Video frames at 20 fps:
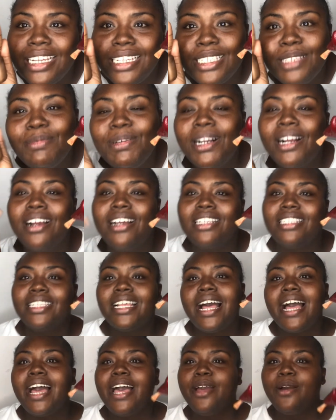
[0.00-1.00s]
because
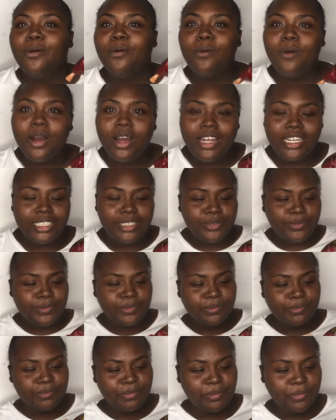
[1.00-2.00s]
I won.
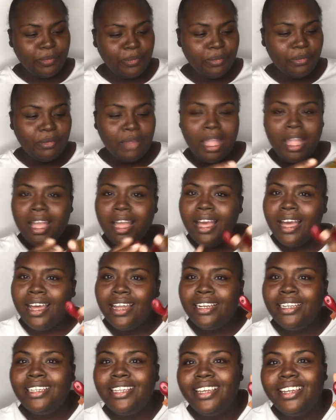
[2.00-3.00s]

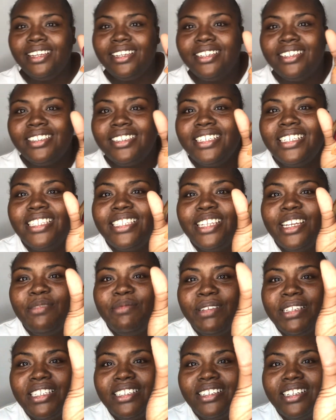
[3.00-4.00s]
And yeah, his name
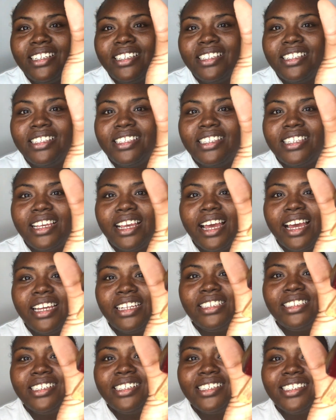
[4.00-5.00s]
is Jason. Say hi,
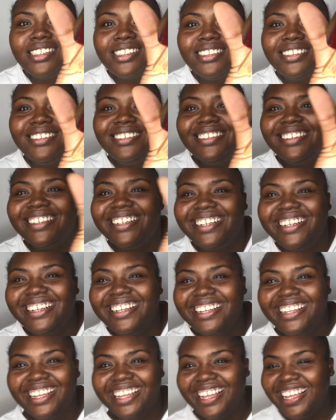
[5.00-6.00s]
Jason.
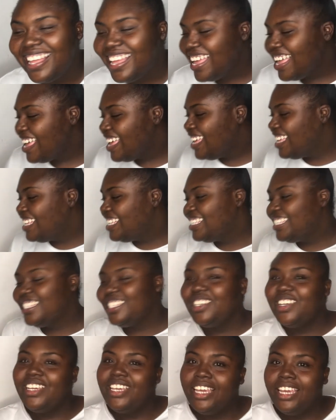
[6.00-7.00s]

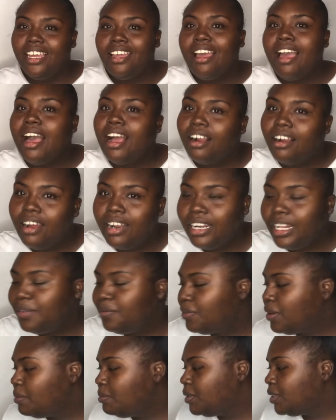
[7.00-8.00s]
So yeah, I got that
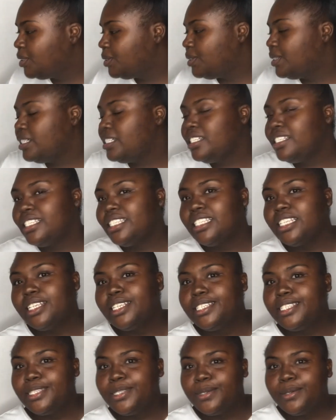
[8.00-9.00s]
from Jewels.
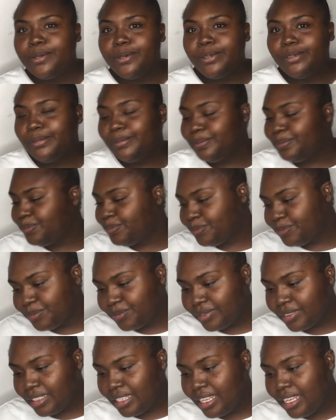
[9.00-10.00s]
So
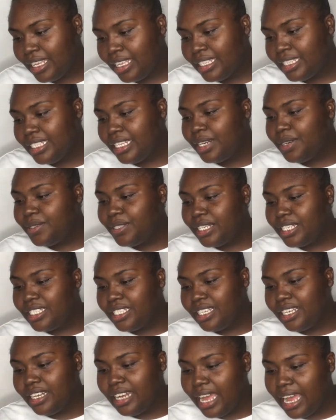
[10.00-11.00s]
10 out of
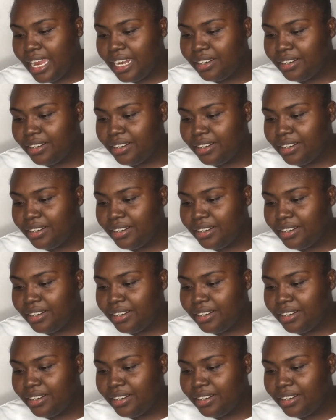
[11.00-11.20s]
10, highly